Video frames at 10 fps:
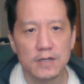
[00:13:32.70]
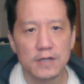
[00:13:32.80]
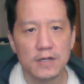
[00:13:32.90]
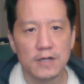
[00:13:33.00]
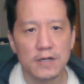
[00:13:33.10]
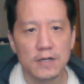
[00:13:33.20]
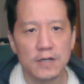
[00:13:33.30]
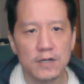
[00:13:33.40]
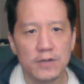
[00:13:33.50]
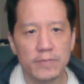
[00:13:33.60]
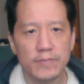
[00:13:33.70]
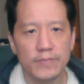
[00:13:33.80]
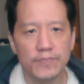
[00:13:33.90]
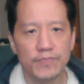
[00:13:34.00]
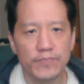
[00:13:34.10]

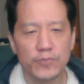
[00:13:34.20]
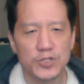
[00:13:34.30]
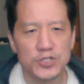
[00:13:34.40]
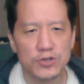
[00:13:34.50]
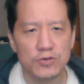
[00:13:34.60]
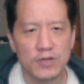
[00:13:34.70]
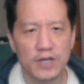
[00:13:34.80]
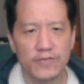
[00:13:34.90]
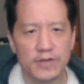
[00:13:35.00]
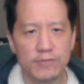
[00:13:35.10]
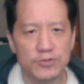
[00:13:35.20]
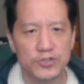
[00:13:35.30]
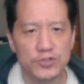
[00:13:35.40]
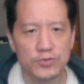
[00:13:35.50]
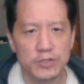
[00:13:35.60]
9, which don't have any
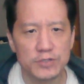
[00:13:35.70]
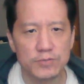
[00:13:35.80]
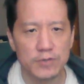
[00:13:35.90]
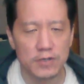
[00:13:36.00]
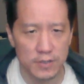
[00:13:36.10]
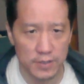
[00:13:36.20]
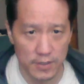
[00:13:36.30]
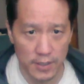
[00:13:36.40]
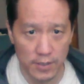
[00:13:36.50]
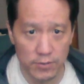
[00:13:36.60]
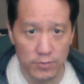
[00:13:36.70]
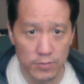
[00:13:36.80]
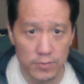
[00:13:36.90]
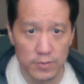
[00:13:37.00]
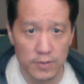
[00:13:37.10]
restraints right now.
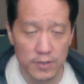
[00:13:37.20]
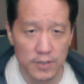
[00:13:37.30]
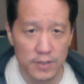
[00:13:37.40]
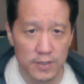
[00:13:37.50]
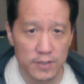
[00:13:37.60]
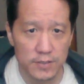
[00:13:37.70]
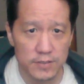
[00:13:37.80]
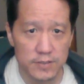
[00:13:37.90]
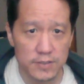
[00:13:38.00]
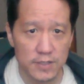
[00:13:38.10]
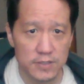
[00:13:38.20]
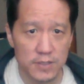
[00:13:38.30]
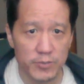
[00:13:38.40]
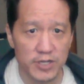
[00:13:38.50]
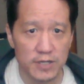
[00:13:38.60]
The 6
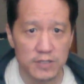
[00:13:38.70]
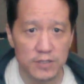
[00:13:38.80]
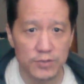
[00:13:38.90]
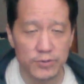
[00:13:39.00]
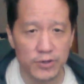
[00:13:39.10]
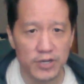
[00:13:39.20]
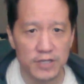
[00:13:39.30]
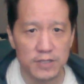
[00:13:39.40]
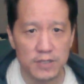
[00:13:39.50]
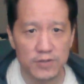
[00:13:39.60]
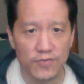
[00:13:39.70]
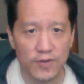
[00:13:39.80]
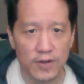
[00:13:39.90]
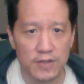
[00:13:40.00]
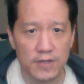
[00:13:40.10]
can be next to 3 or 8, that's
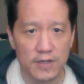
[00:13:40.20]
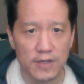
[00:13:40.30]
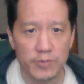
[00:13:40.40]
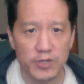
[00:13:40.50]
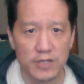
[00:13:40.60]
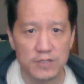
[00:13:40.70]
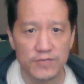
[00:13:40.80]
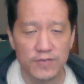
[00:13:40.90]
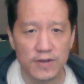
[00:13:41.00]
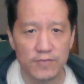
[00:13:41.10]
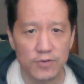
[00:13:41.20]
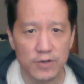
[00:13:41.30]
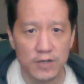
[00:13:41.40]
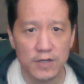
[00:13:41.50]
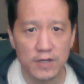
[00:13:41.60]
fine. The 8 can be next to 5 or
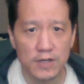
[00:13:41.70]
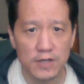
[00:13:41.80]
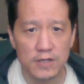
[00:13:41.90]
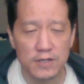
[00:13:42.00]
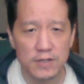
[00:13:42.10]
9.